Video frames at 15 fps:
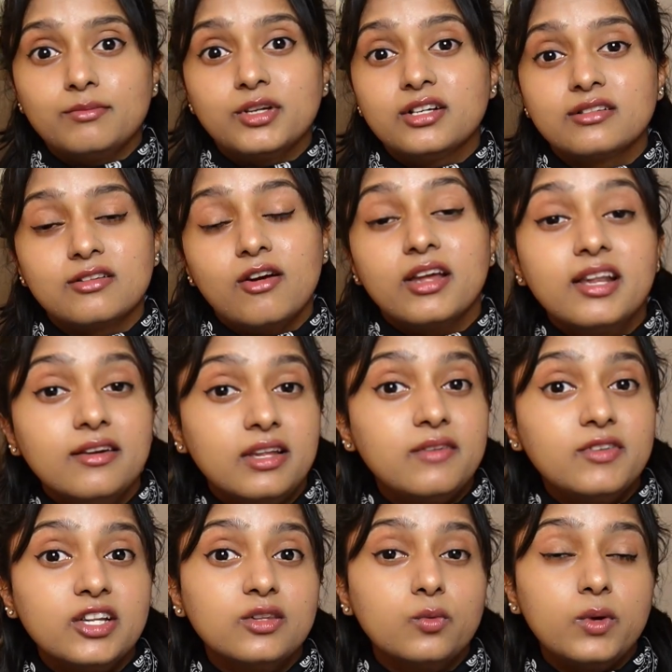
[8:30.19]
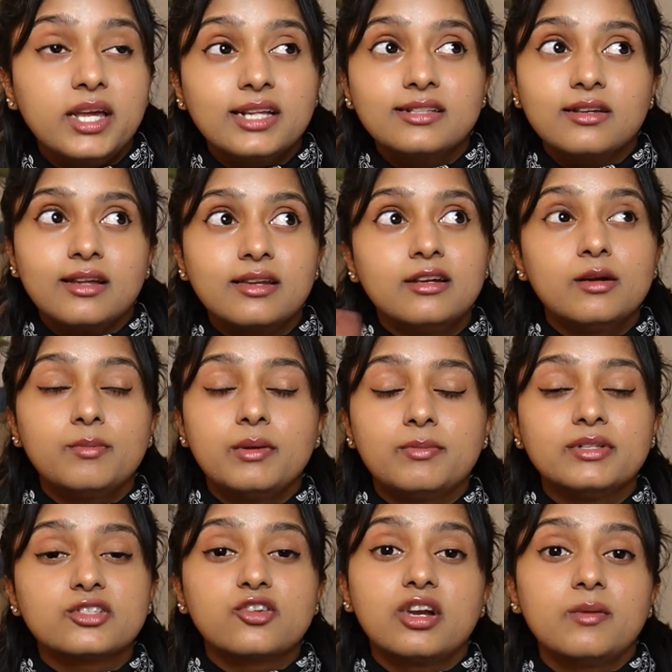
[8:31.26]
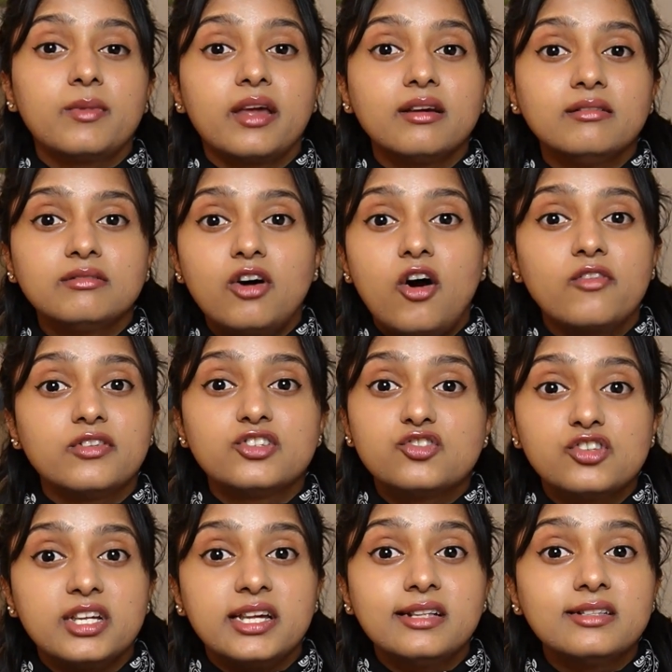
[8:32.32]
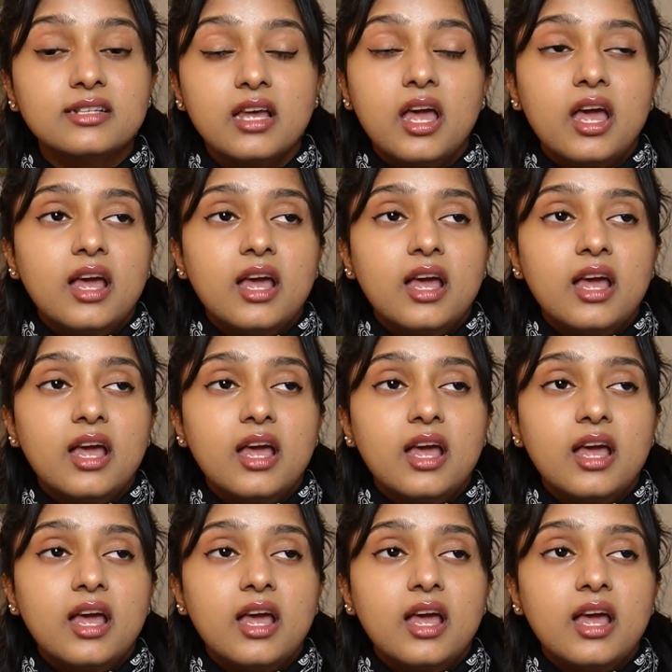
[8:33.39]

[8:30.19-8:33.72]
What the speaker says: because even in the weekends you can hear people screaming on the streets.